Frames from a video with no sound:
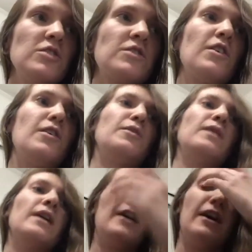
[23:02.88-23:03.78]

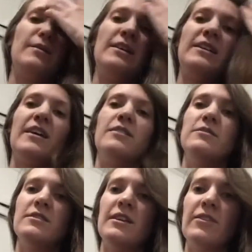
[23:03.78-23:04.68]
So, um, and yeah,
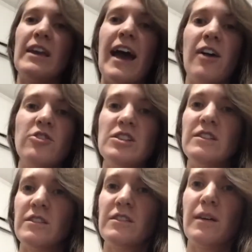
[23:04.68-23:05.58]
definitely
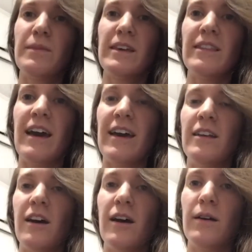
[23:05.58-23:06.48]
allergies is something that
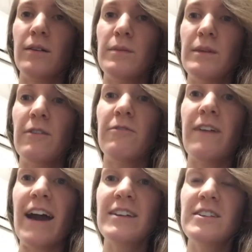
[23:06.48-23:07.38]
uh, can be a
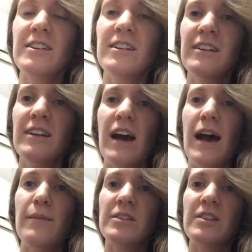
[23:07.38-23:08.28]
factor.
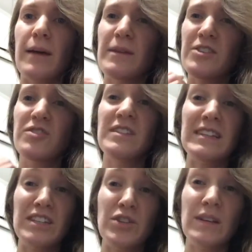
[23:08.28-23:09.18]
I'm actually, I'm
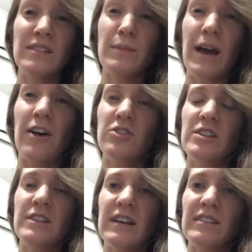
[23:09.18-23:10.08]
interested in doing some
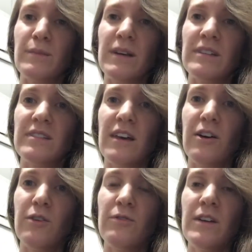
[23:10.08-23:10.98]
allergy tests
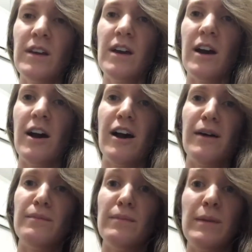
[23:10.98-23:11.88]
myself,
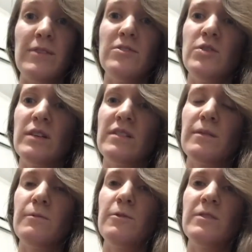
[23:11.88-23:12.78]
um, maybe even doing
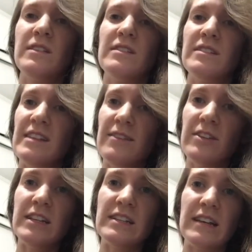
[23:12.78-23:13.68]
some food
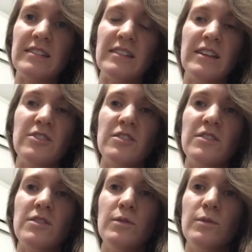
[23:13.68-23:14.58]
sensitivity testing
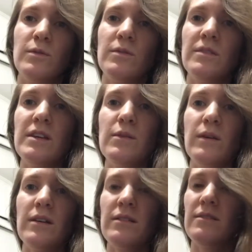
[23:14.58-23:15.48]
just to see
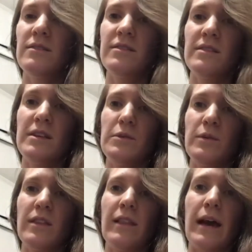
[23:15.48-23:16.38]
what, see
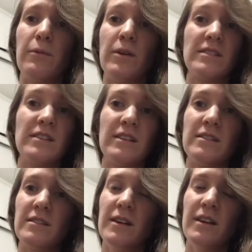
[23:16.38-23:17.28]
what the lab work
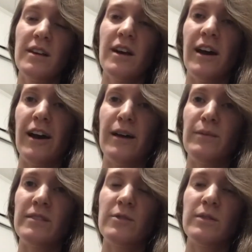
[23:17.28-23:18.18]
says.
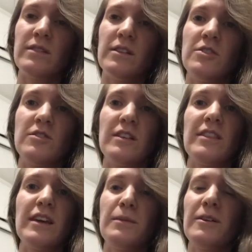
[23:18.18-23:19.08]
Um, that's always an interesting
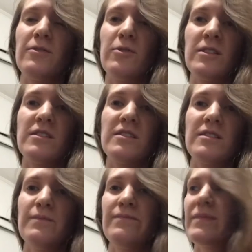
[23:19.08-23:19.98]
thing, but of
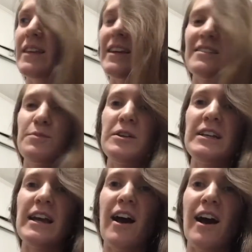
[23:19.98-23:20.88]
course, it's
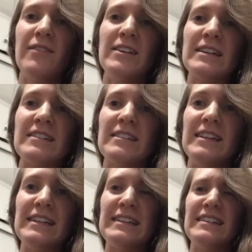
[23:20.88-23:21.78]
pretty obvious
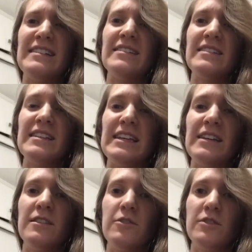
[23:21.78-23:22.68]
and easy to
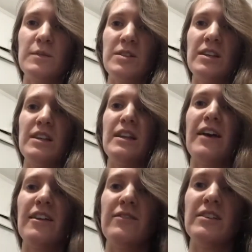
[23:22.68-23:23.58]
see, you know, especially
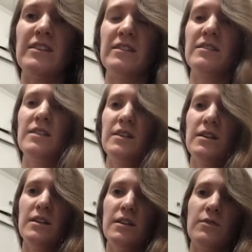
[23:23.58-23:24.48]
now that I've done this
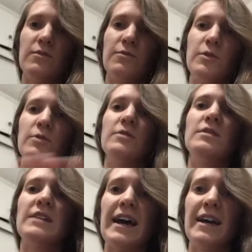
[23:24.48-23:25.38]

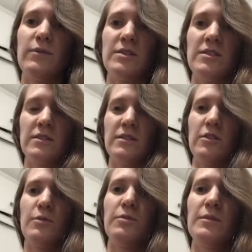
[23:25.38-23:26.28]
fruit diet, which is,
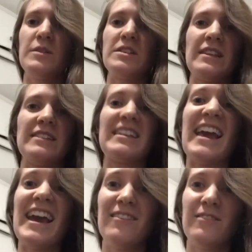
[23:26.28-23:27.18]
you know, pretty much like this
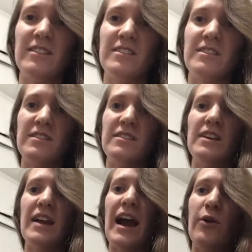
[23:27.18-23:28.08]
canvas to
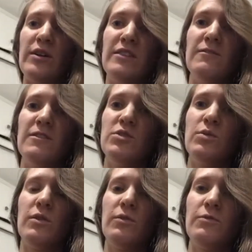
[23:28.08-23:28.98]
see how
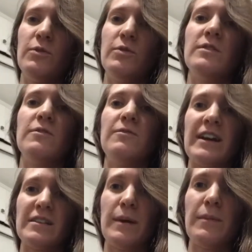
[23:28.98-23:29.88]
individual foods
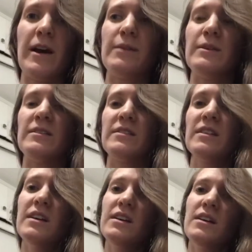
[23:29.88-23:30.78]
affect my body, because